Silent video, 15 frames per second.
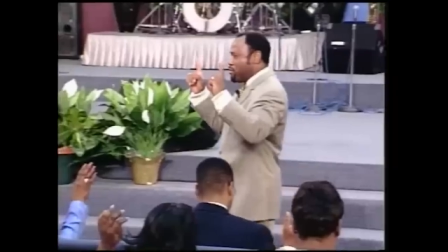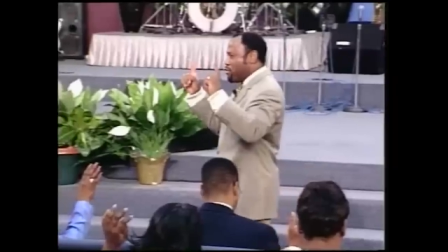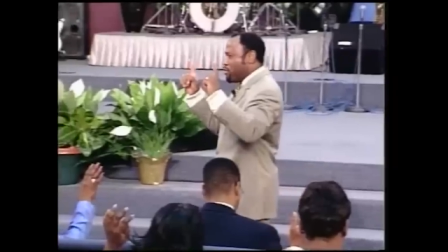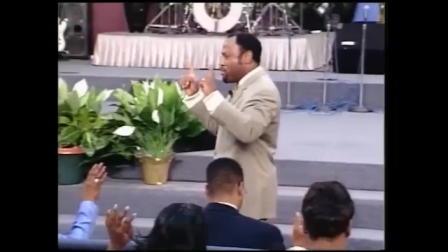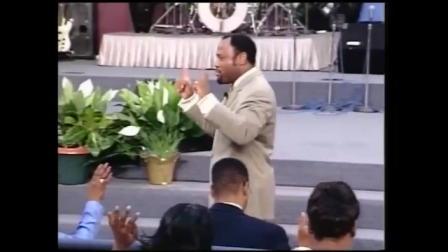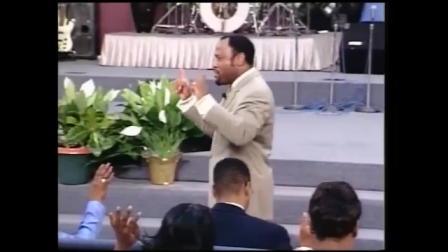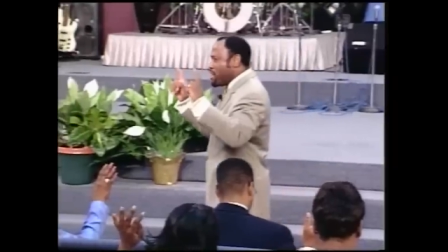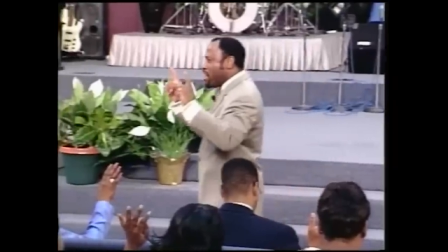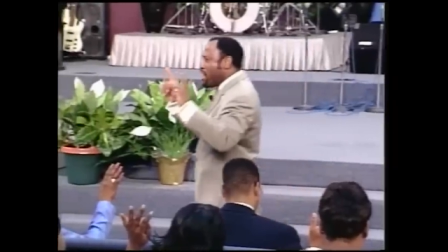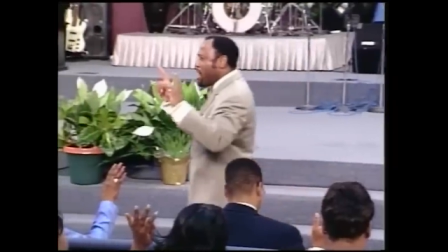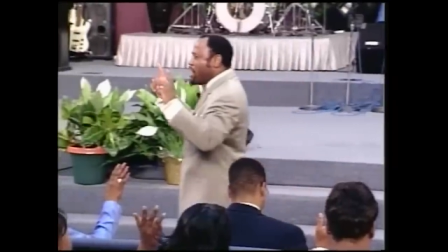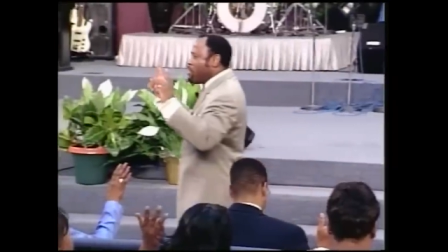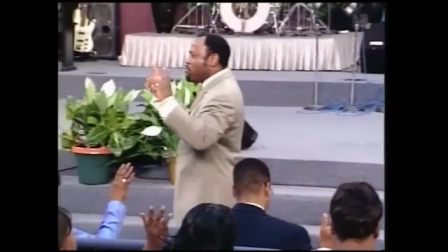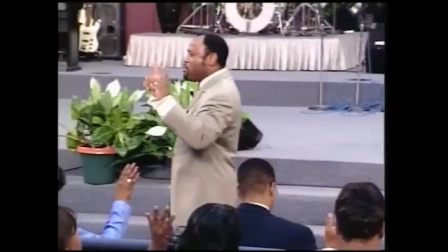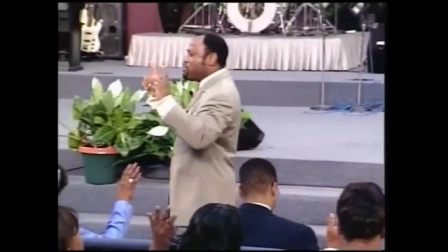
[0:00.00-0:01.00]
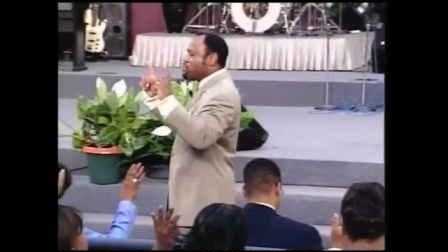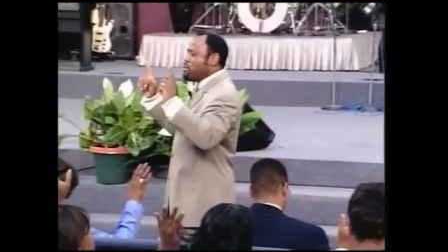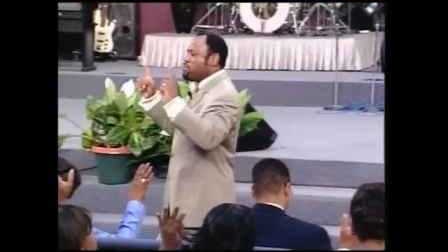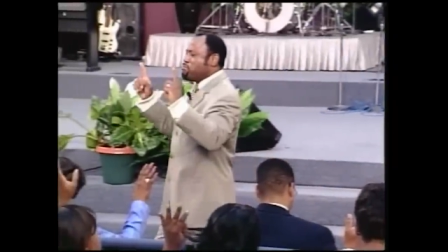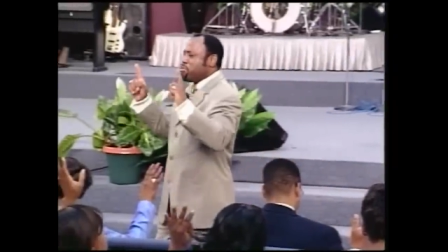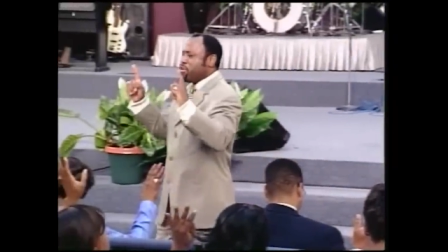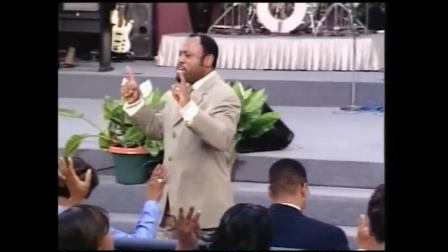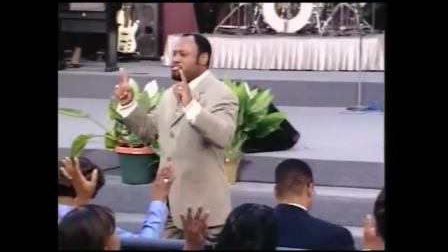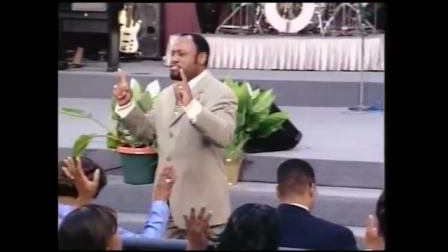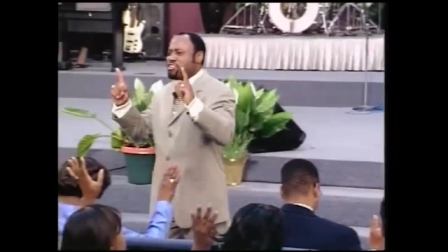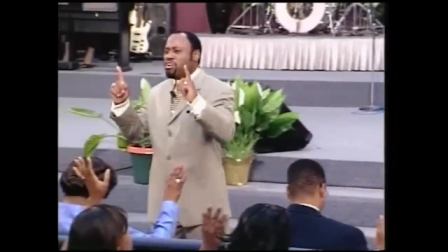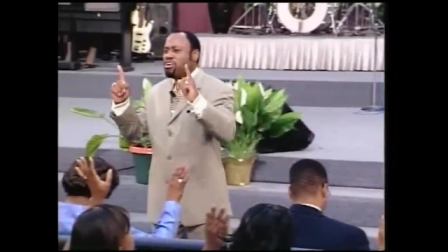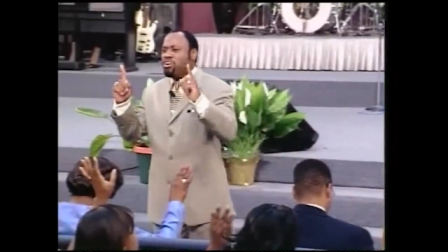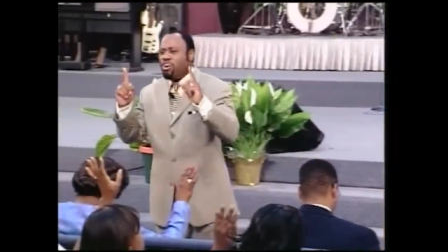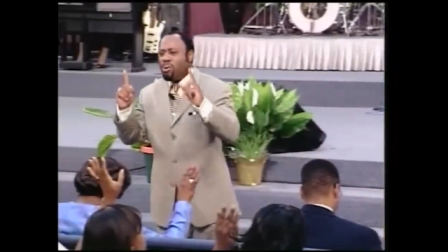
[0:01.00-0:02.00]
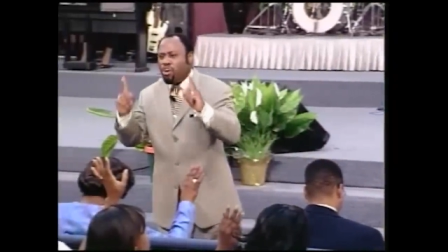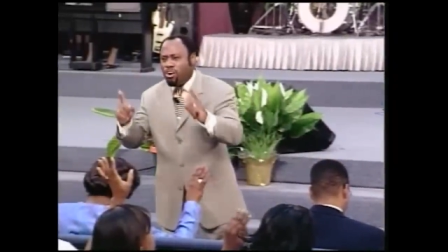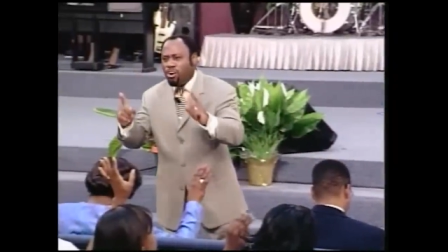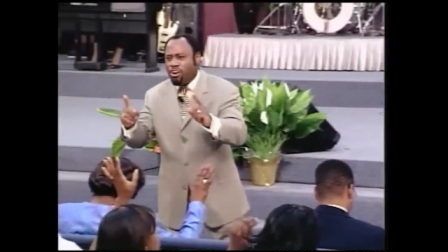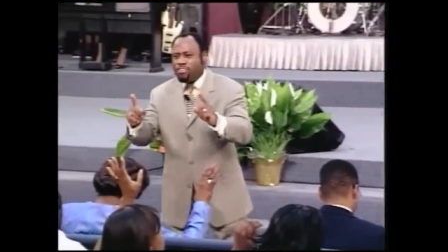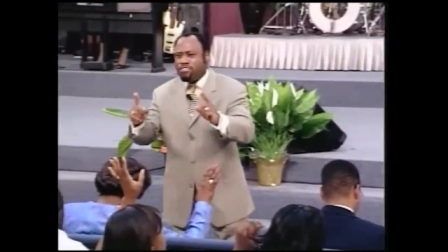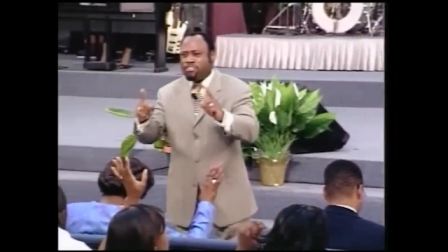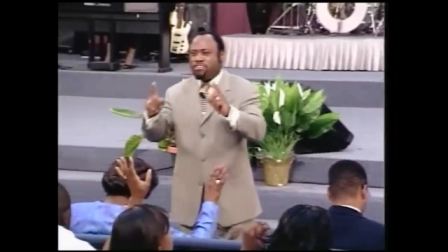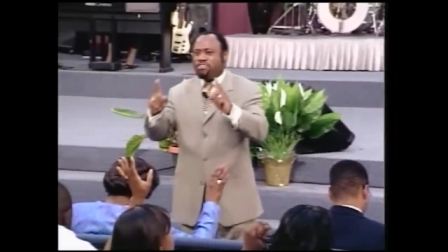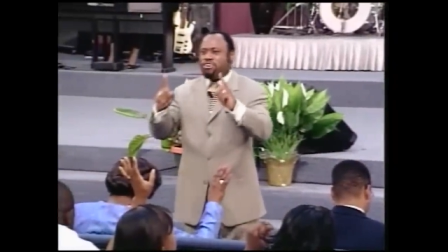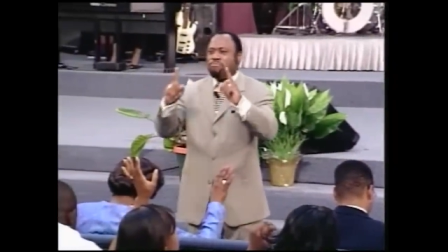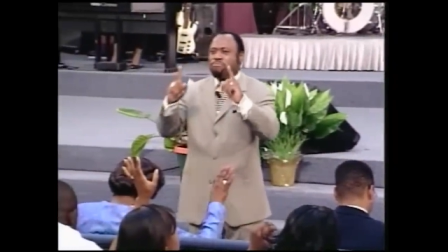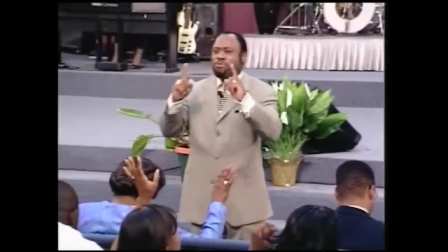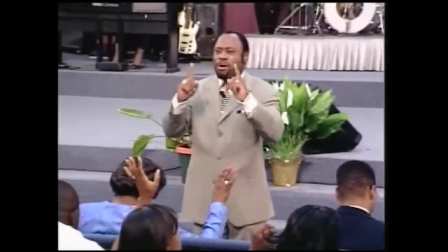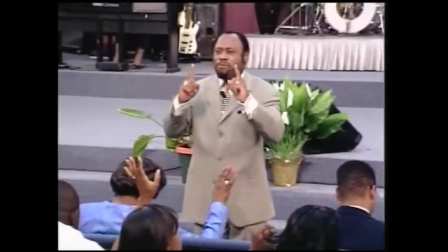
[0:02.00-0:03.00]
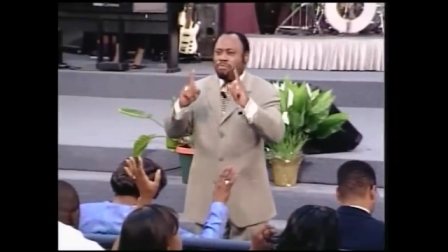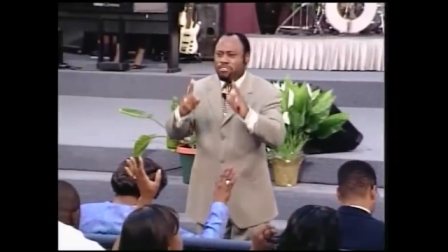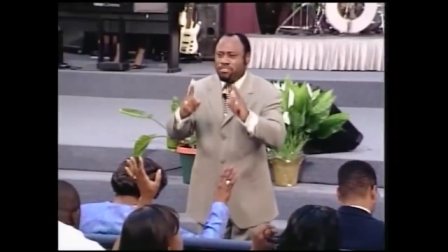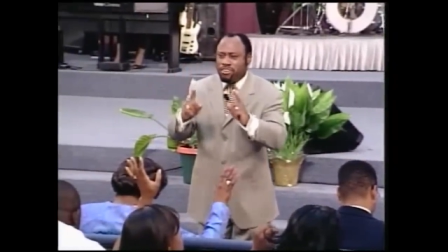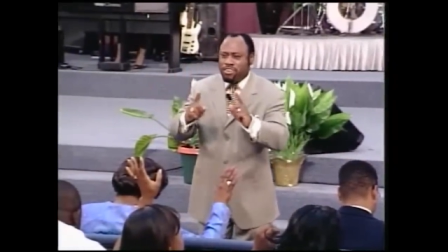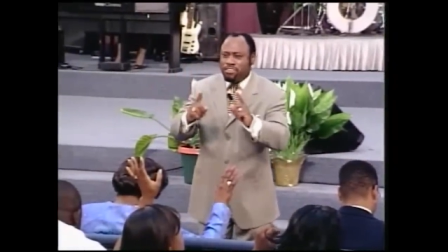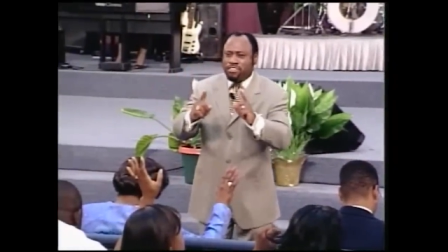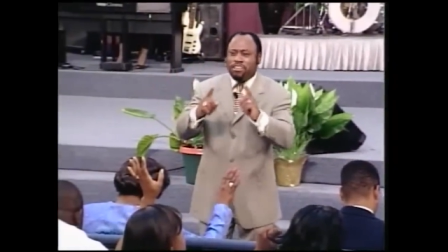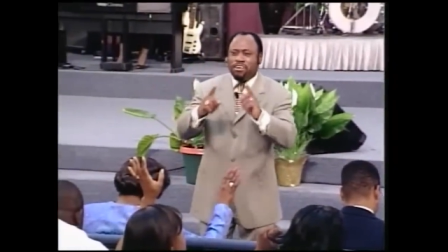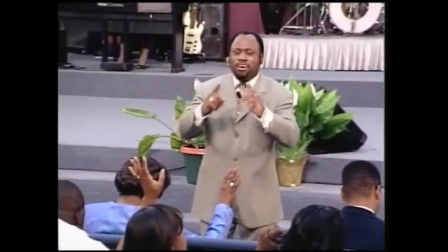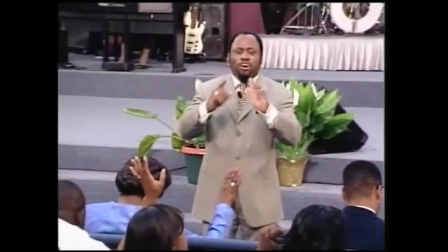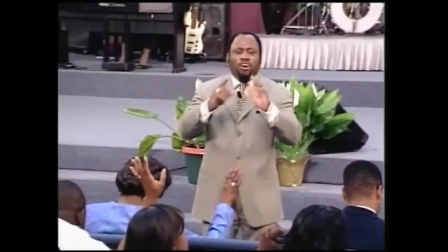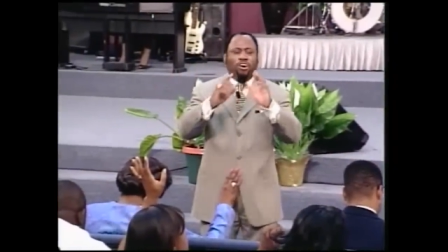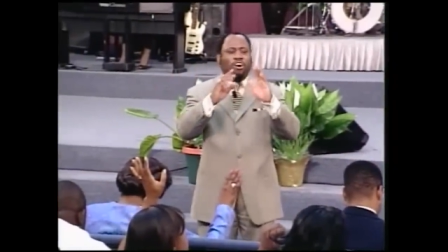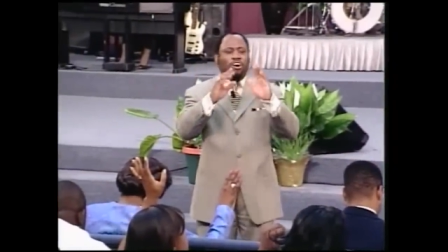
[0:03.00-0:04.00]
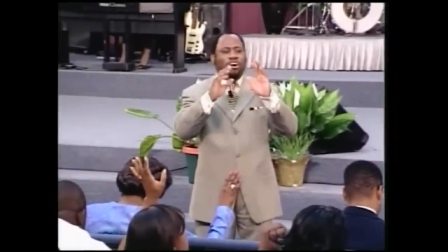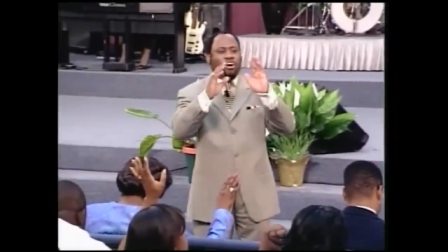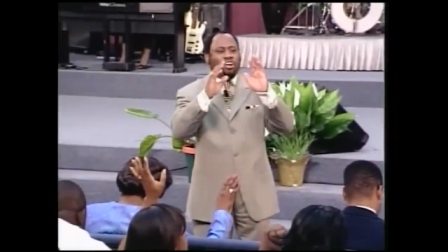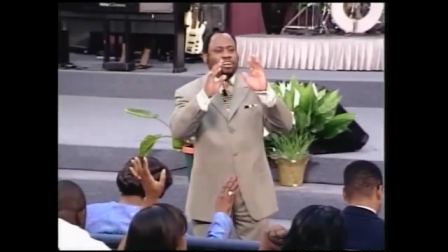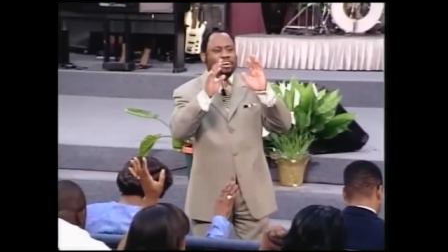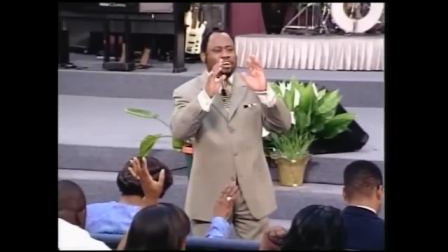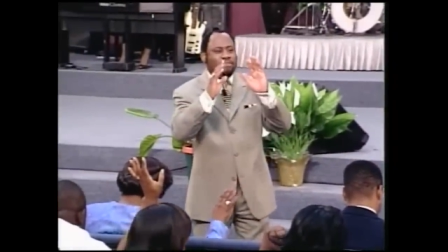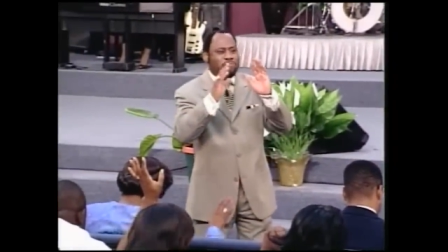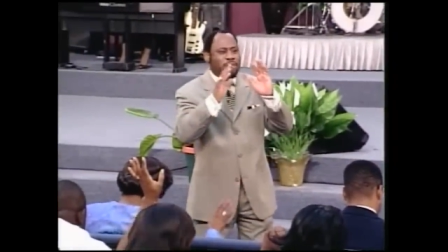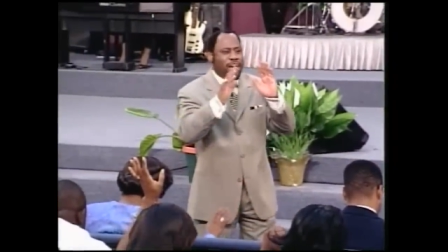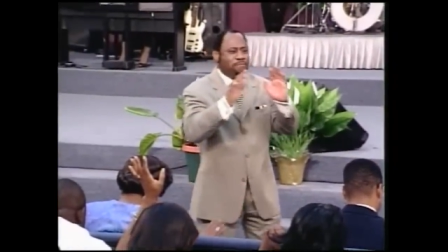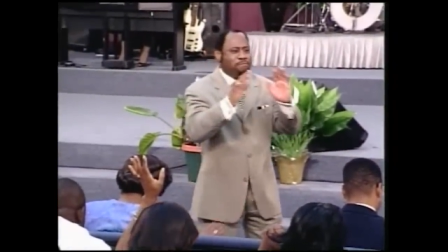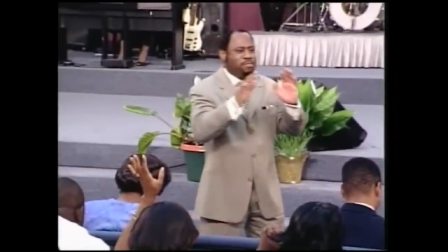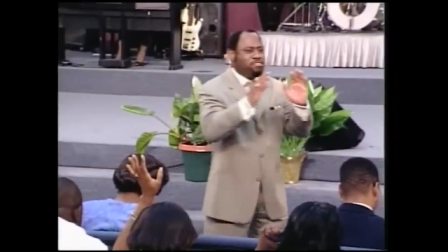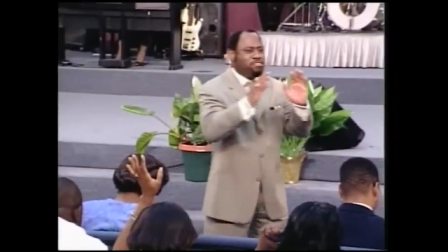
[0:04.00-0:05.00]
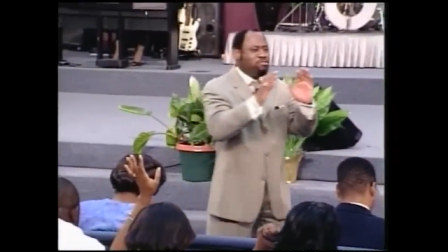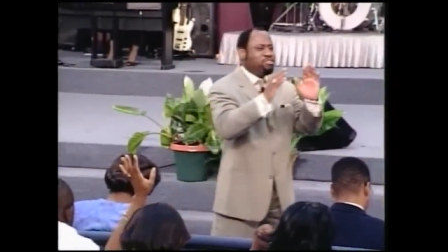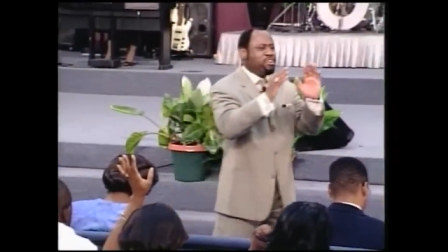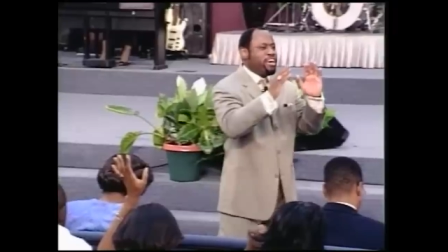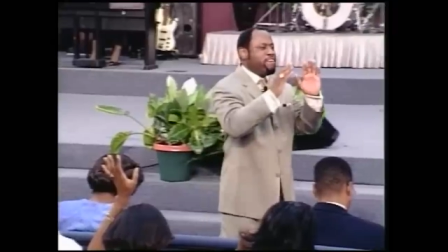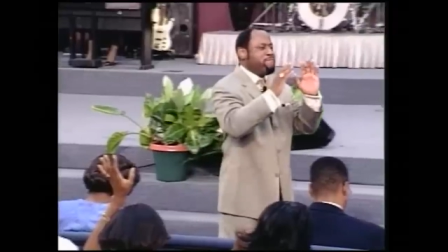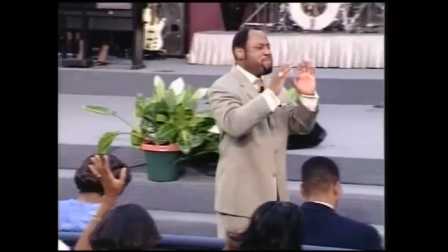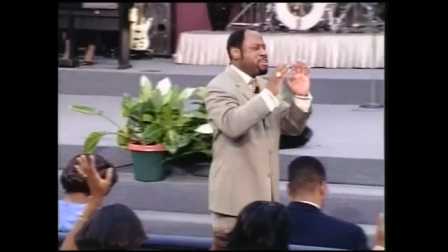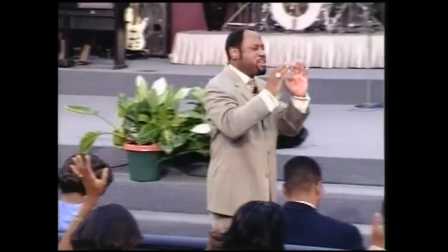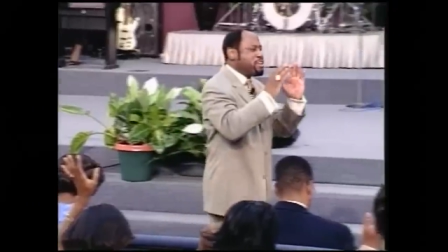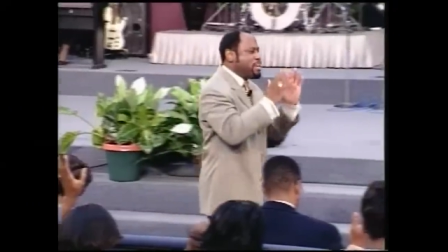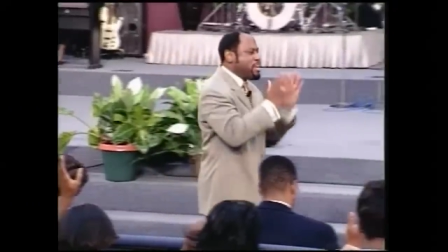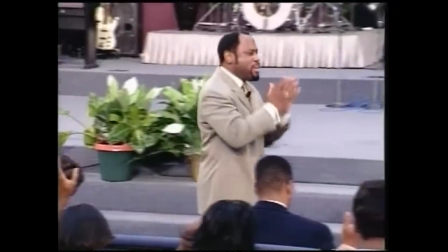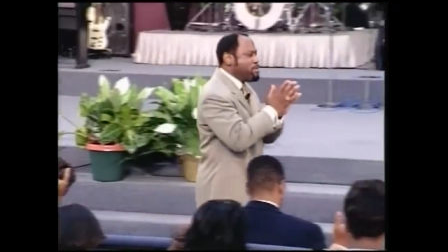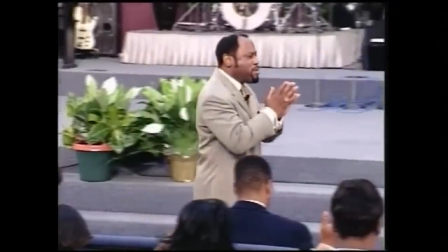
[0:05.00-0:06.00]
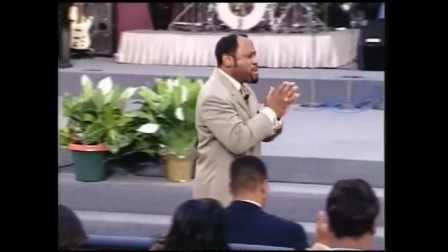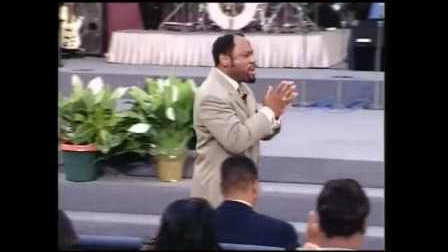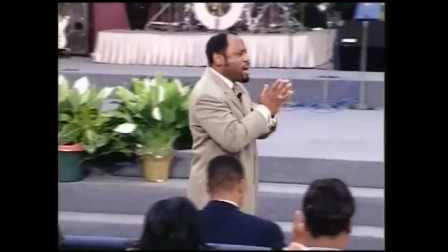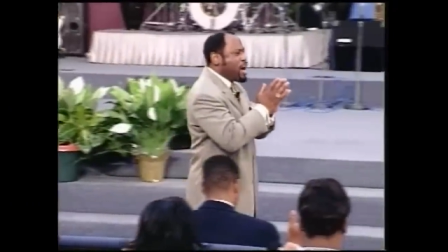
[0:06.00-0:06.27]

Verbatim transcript: Lord. I want to embrace your laws and your promises and all the commandments you gave me to keep.